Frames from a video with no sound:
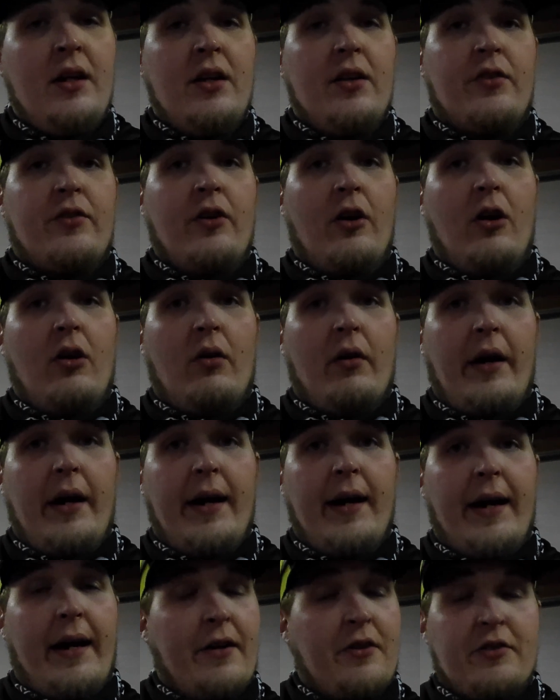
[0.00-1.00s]
So
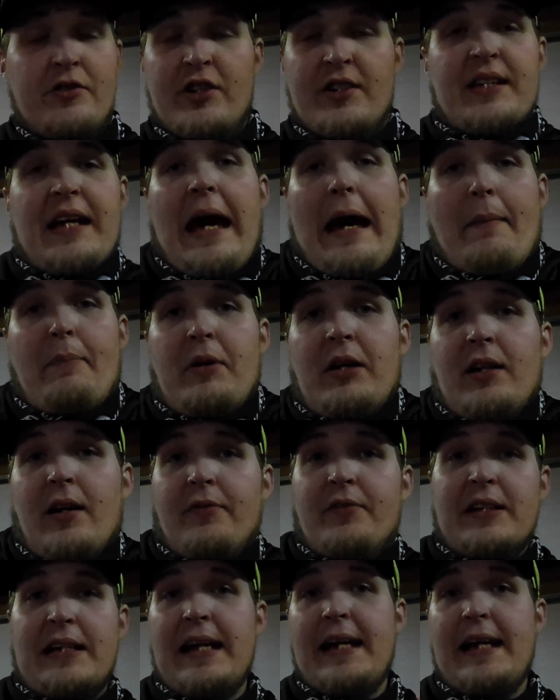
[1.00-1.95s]
I was just happy enough to